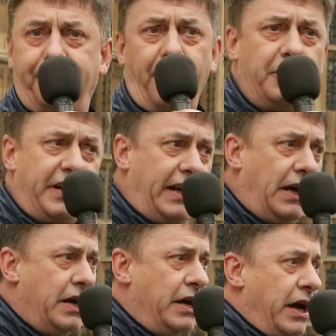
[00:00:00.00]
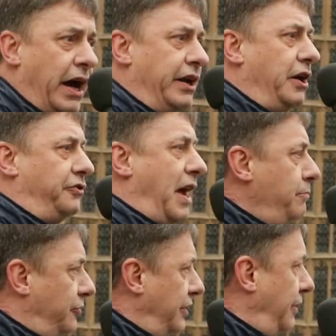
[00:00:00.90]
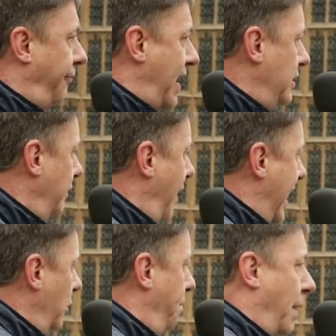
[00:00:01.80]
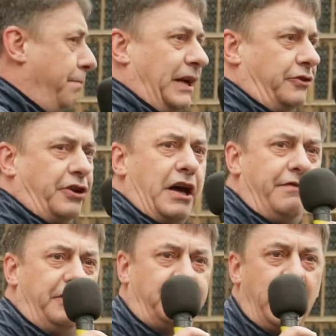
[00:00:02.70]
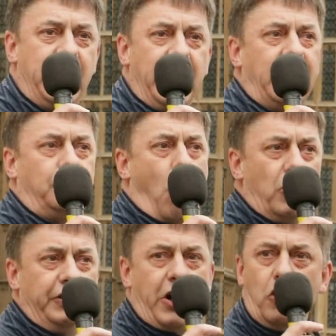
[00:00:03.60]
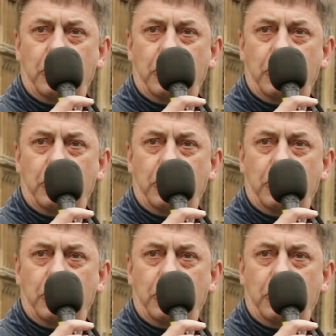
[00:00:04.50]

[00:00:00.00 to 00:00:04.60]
and flooding, and an attempt to defend a vital public service, is one